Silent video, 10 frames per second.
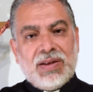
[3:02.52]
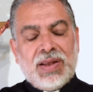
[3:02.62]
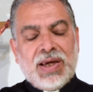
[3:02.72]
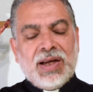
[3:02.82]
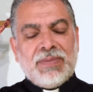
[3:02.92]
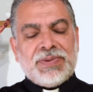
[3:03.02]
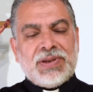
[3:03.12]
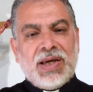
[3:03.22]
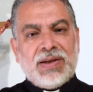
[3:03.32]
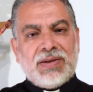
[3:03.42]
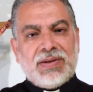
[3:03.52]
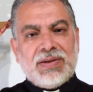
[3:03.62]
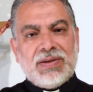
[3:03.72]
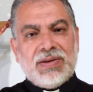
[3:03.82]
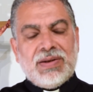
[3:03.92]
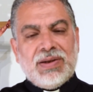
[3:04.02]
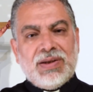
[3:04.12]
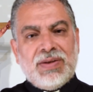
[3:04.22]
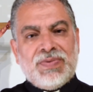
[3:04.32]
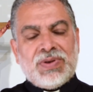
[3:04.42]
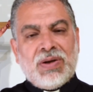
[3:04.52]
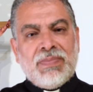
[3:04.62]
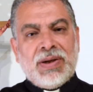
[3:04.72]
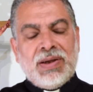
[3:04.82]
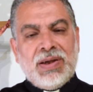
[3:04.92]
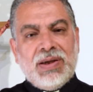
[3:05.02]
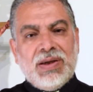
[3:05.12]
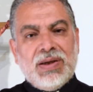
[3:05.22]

They get upset if somebody